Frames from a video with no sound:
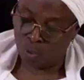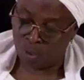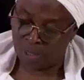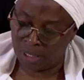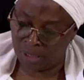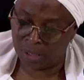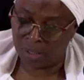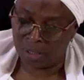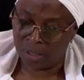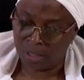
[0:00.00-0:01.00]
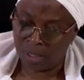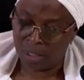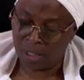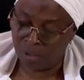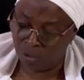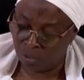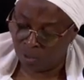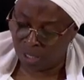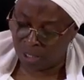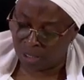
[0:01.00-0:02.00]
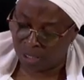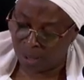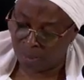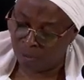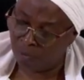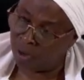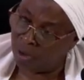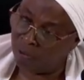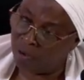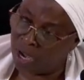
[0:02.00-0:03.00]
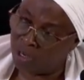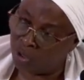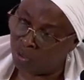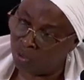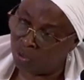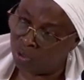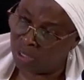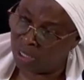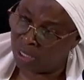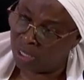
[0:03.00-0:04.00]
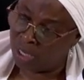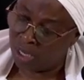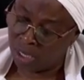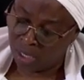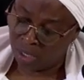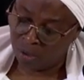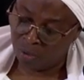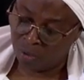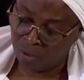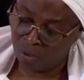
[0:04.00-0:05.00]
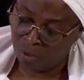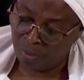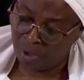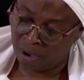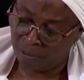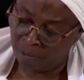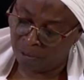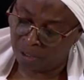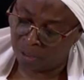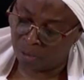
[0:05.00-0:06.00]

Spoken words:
did you get the approval of council to take loan on behalf of this?